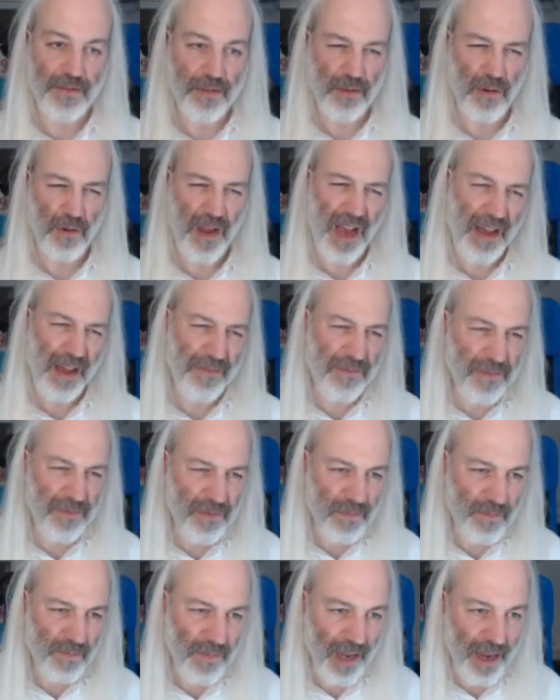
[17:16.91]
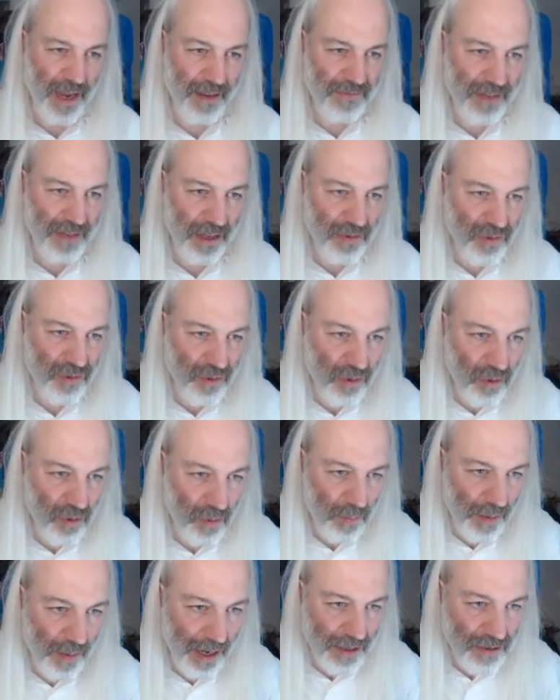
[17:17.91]
So I have now to go
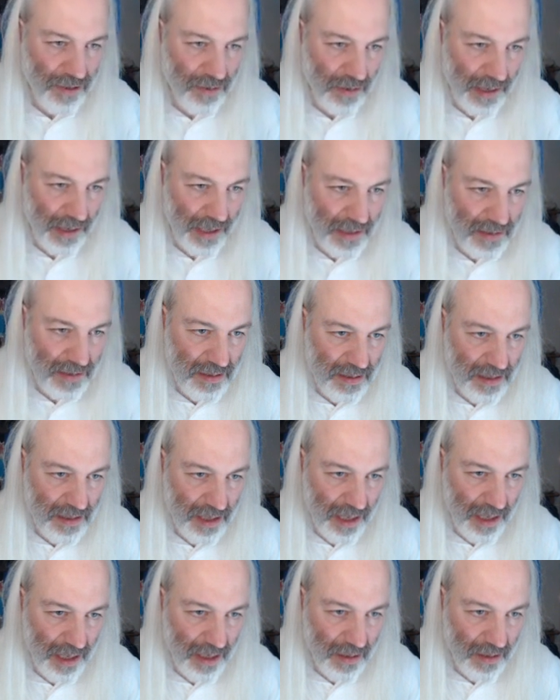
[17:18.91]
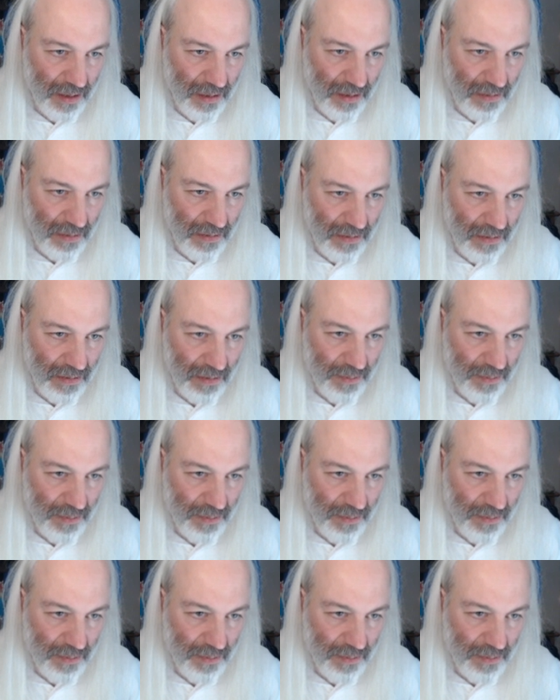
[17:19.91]
manually and see, you know,